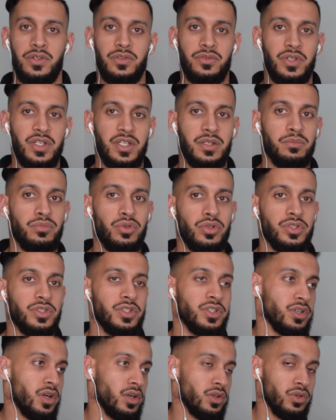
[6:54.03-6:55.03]
Reading books,
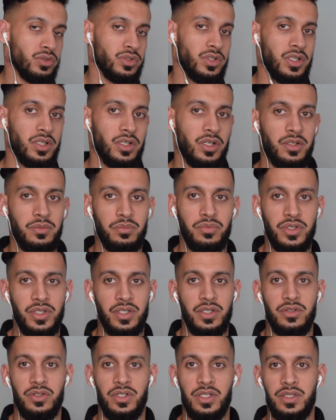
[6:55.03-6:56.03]
you can't go to the
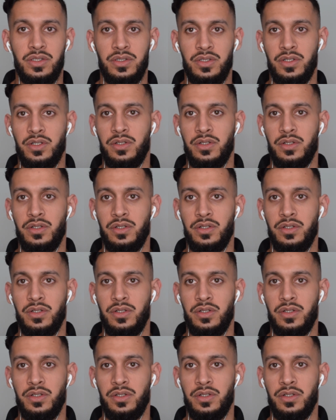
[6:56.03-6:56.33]
library, right?